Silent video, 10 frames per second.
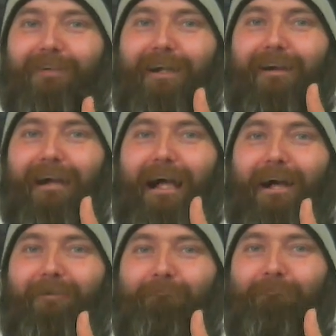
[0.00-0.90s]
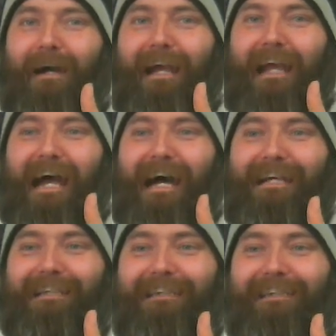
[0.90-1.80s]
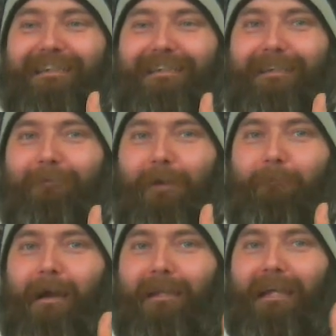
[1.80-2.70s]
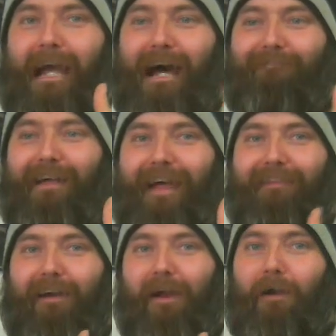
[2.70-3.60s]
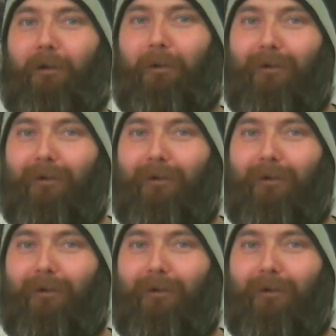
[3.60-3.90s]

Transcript: your help, I guess. We meant to have that there.